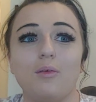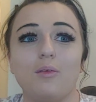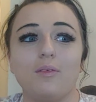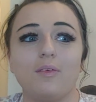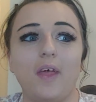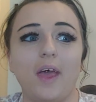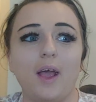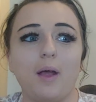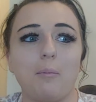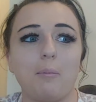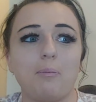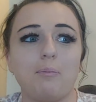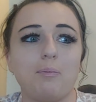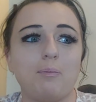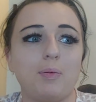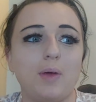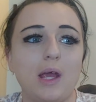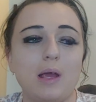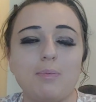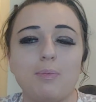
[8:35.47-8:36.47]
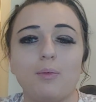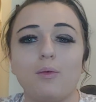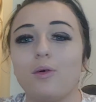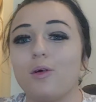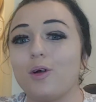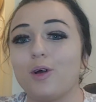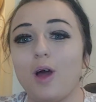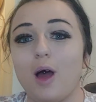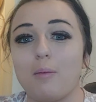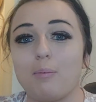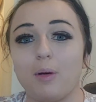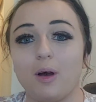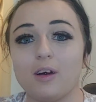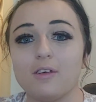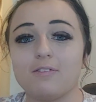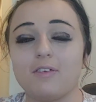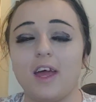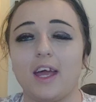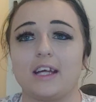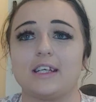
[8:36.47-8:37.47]
like, people are not
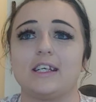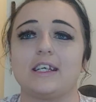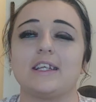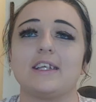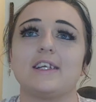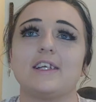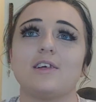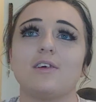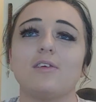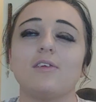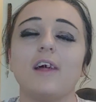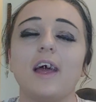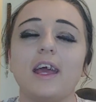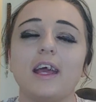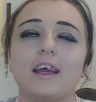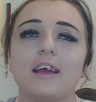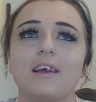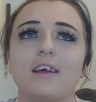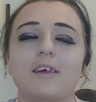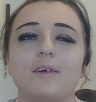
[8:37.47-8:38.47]
perfect. And so, like,